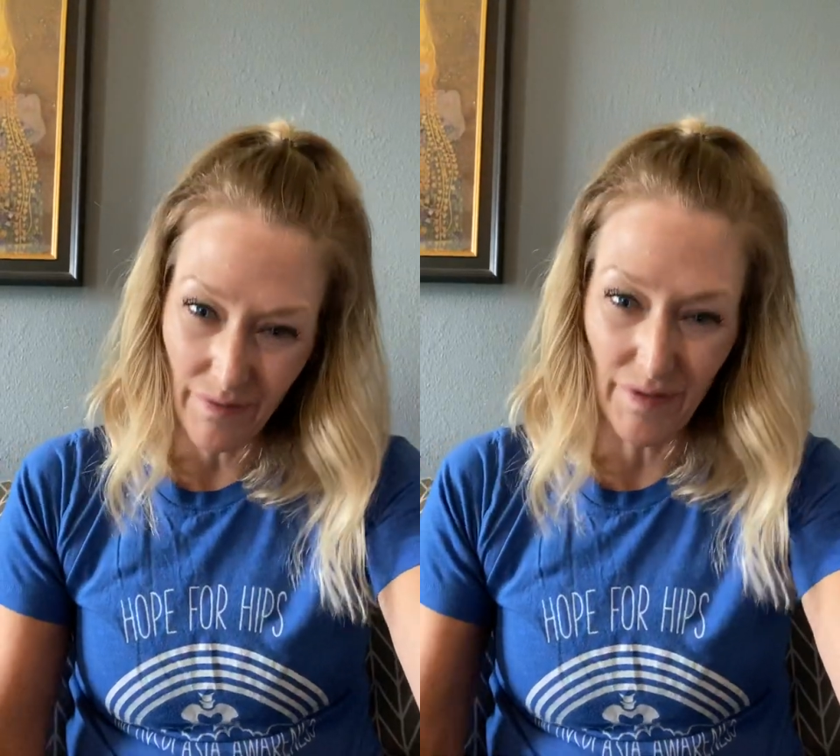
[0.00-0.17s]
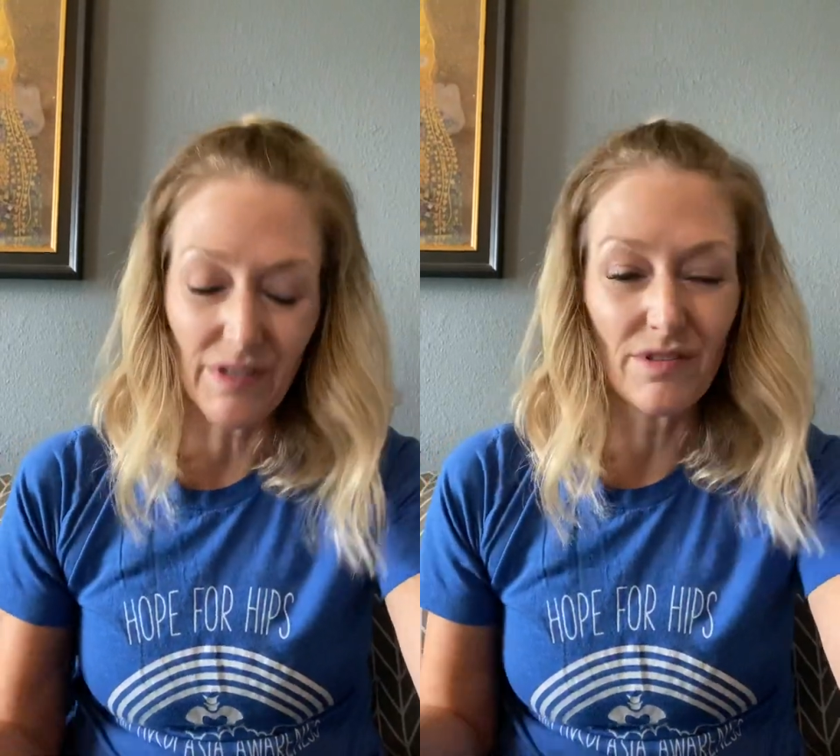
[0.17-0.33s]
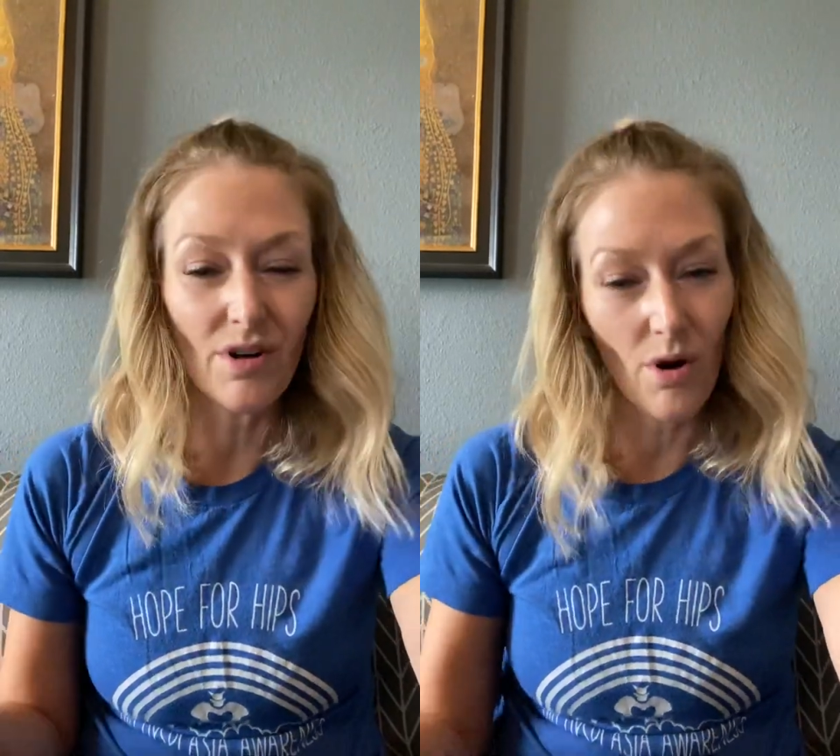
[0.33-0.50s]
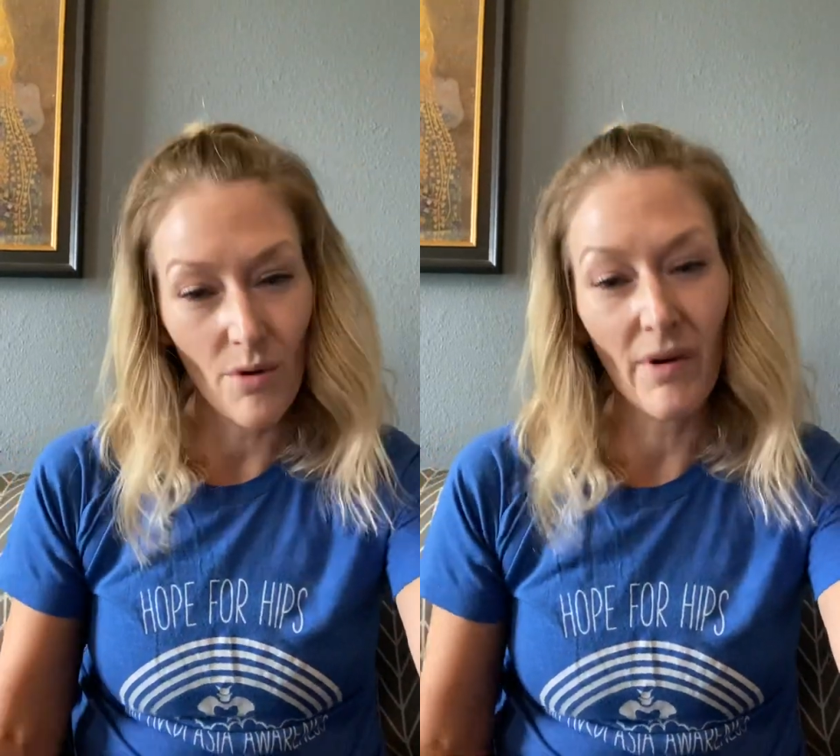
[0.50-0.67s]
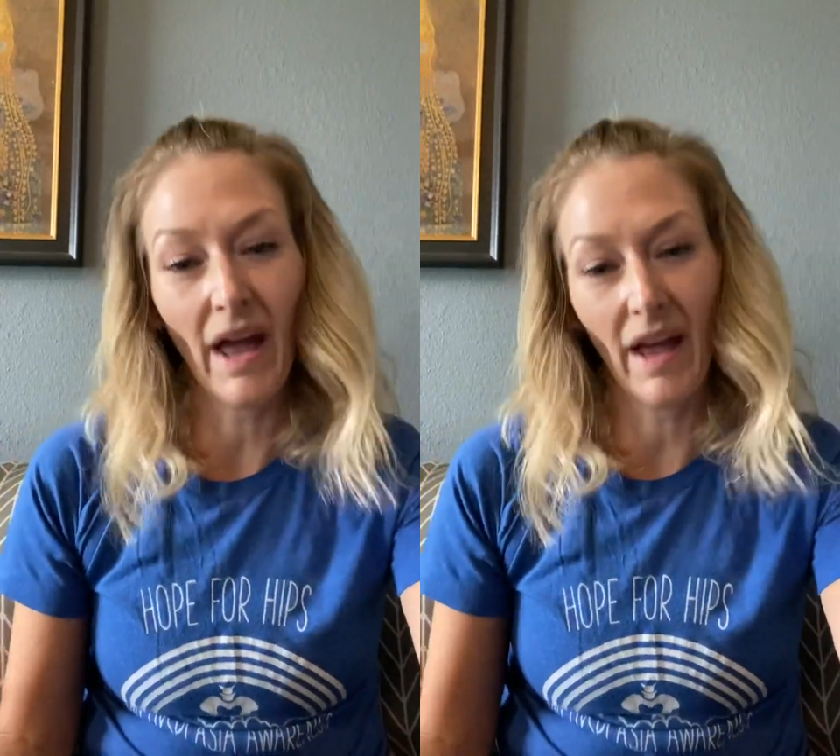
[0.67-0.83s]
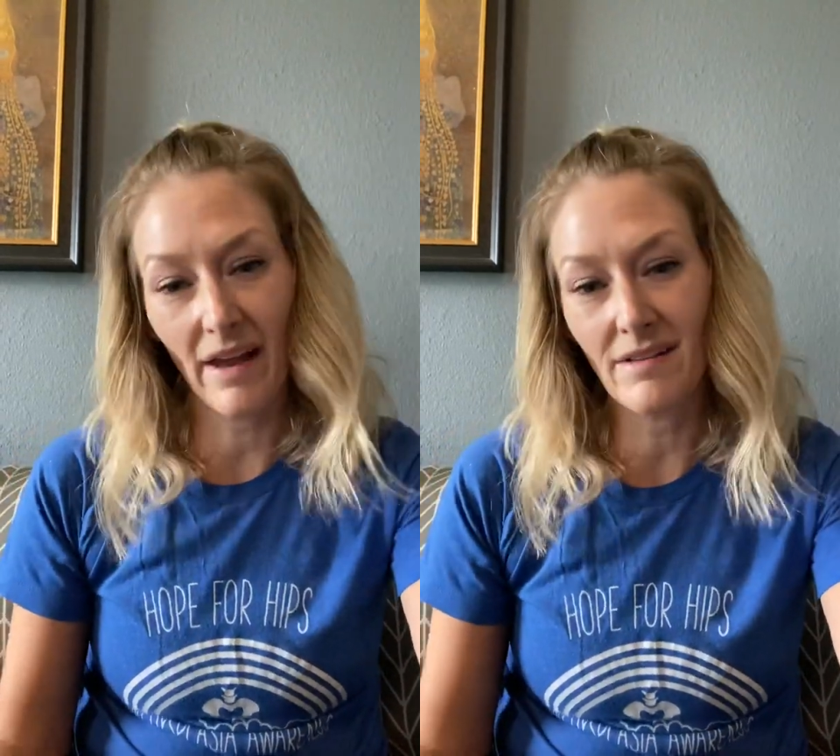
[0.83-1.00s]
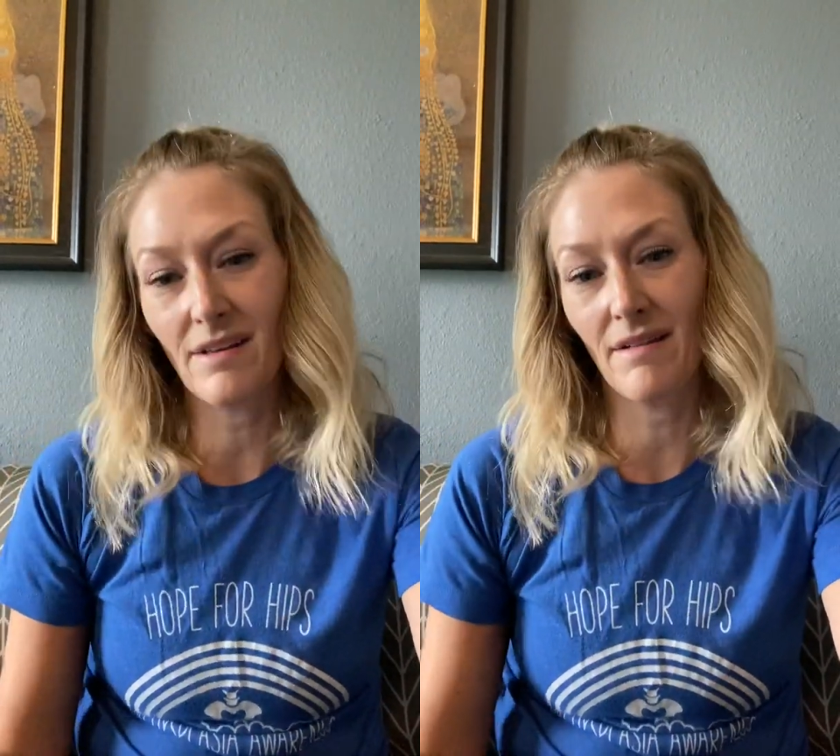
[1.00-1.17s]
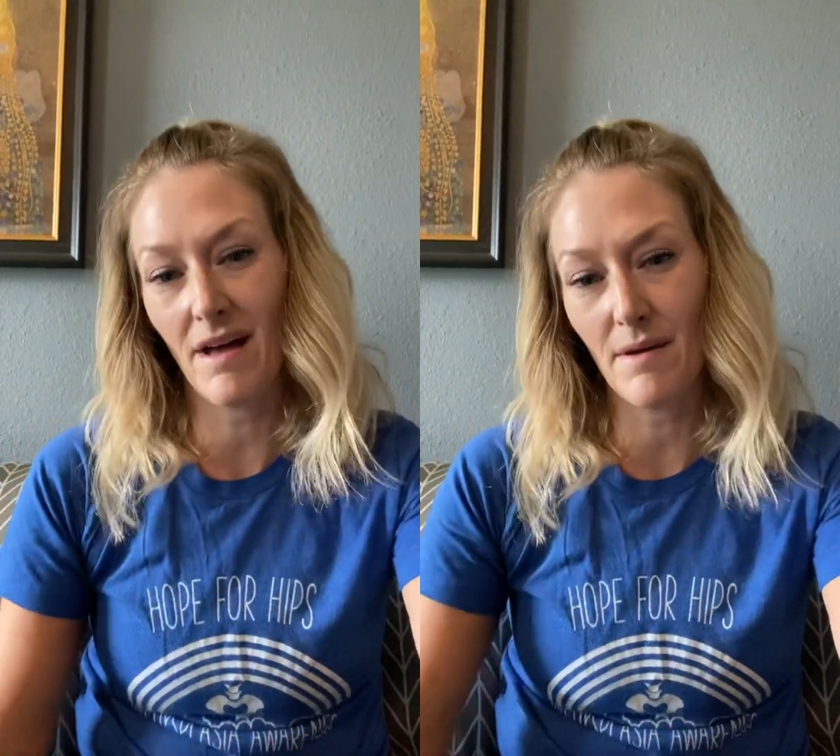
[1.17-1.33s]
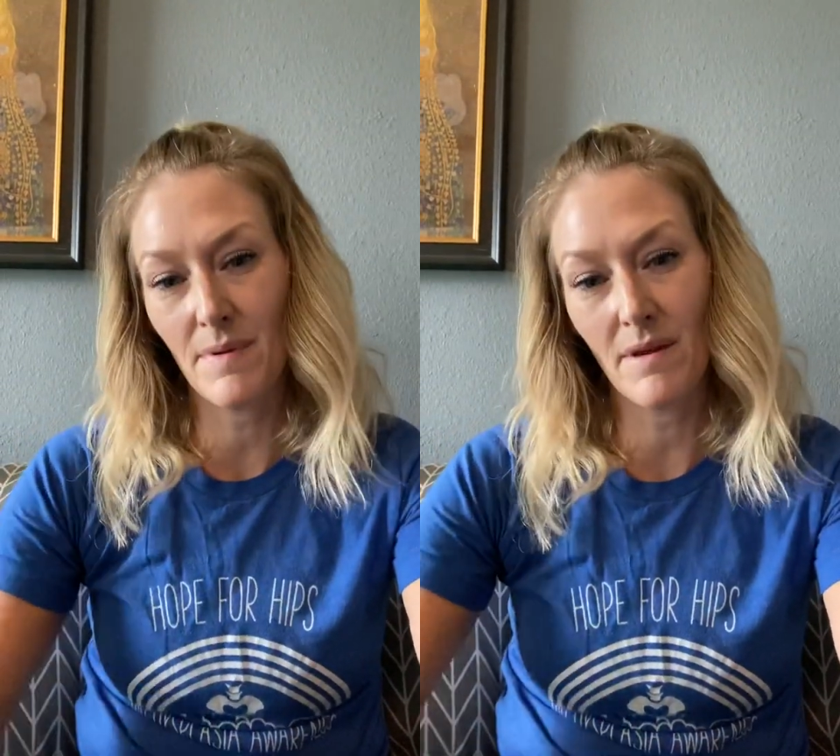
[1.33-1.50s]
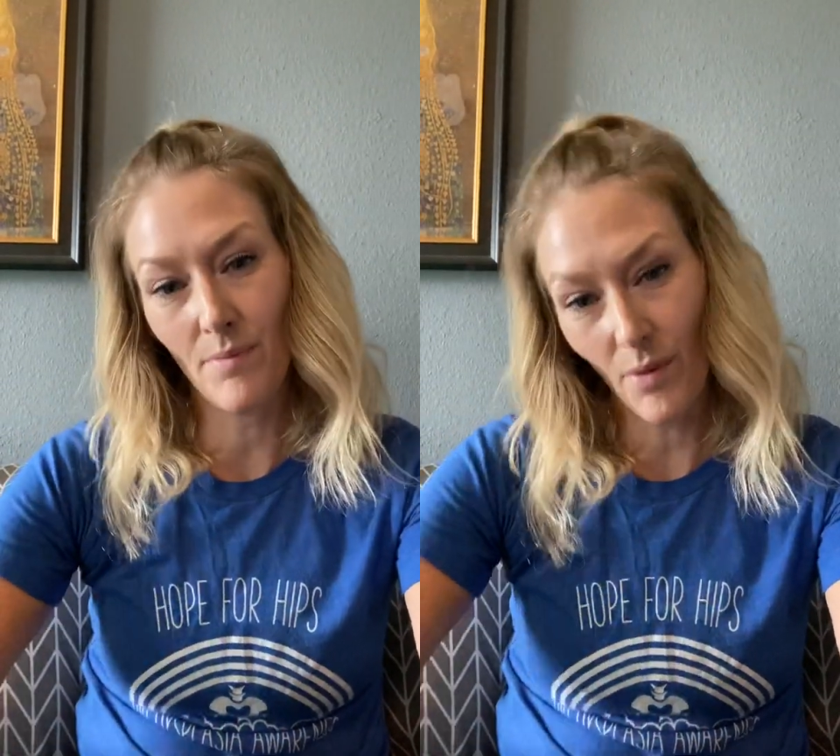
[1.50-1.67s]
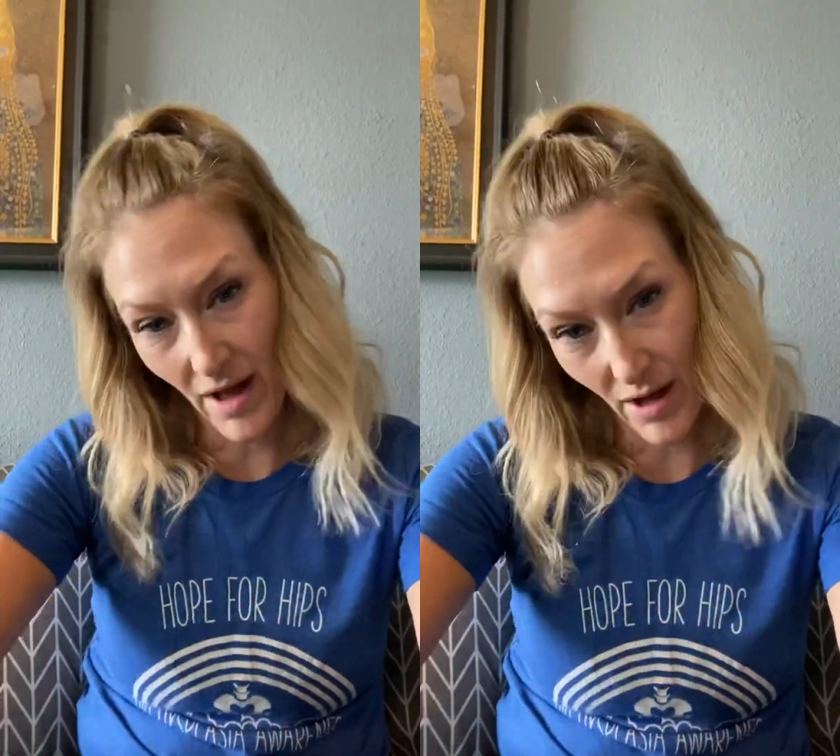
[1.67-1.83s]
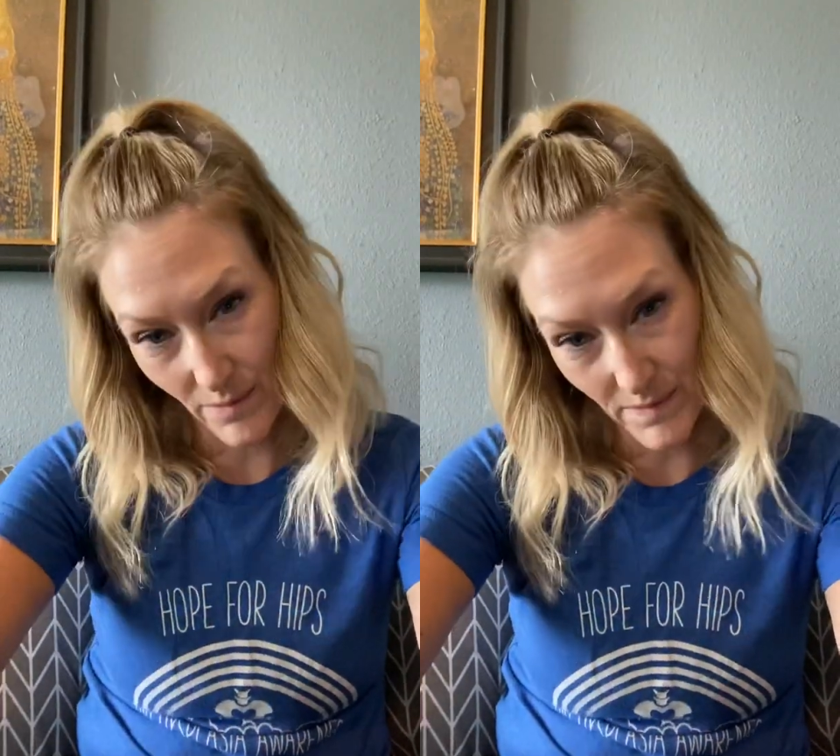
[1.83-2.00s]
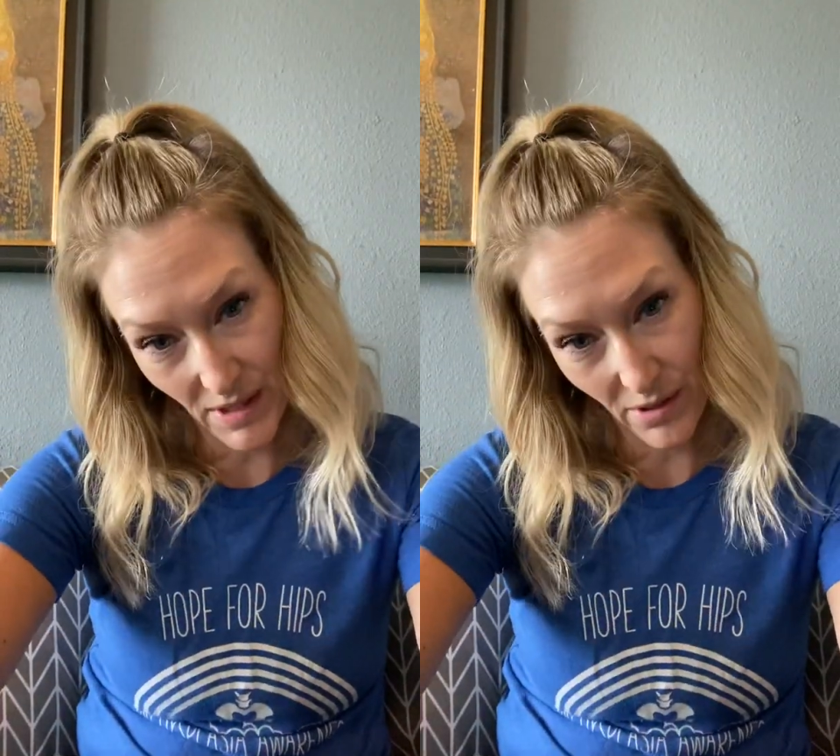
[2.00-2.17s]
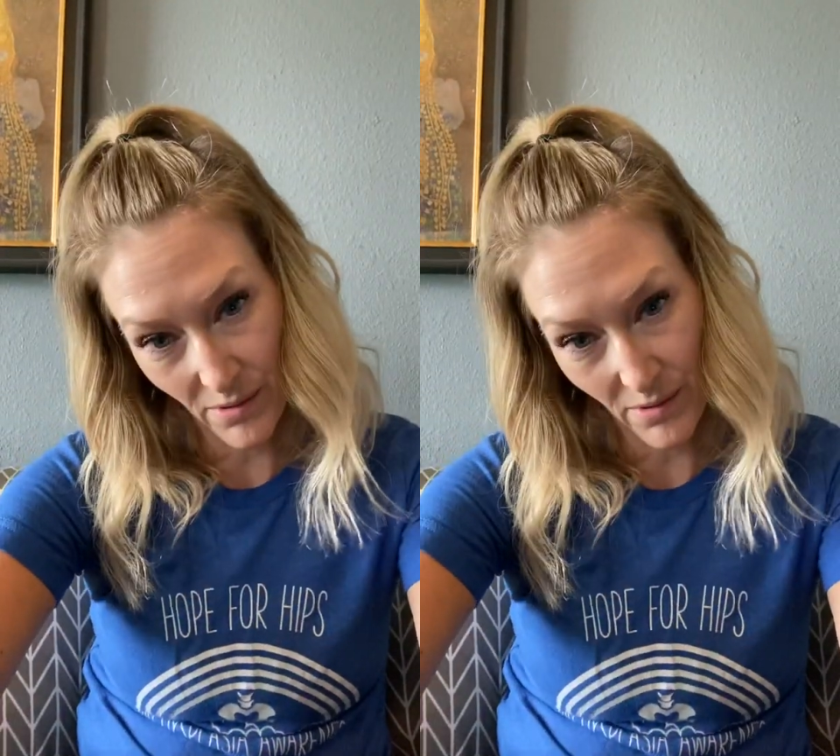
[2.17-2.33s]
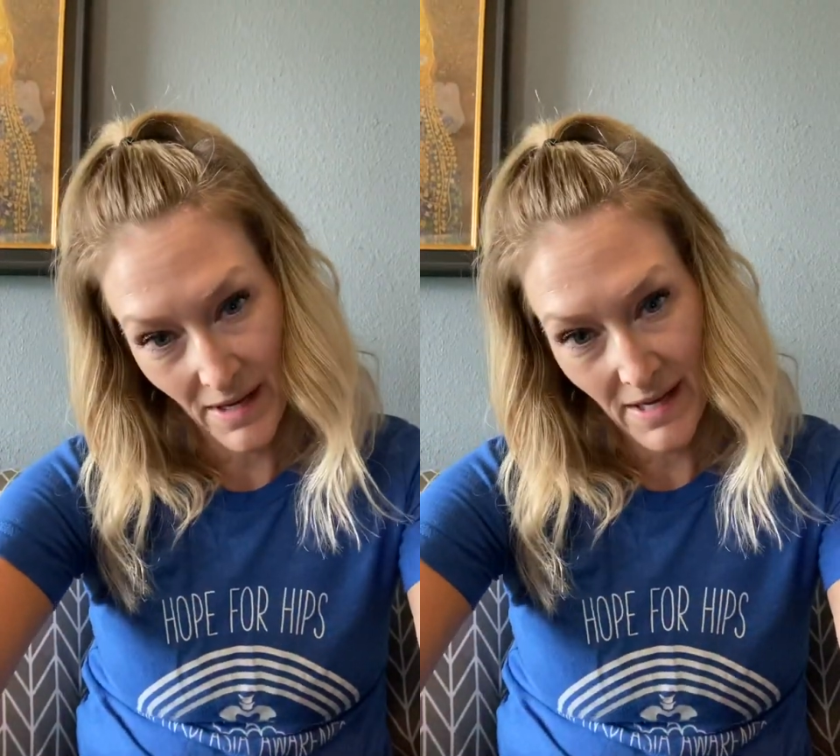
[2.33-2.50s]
and it's okay to let people help you.